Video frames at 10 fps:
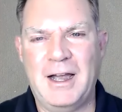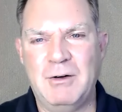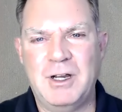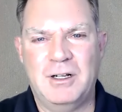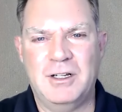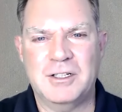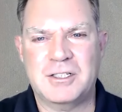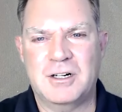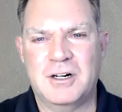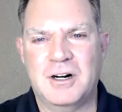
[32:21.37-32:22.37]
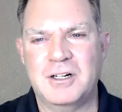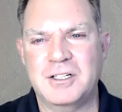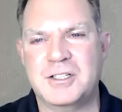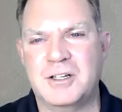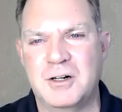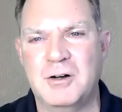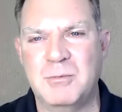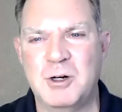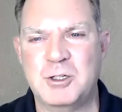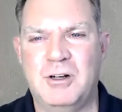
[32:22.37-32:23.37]
how can a listener harness their own
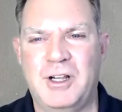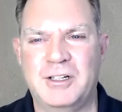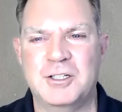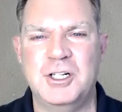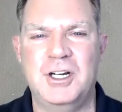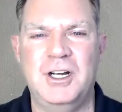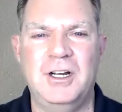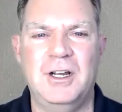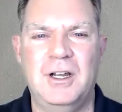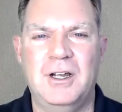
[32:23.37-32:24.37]
emotional energy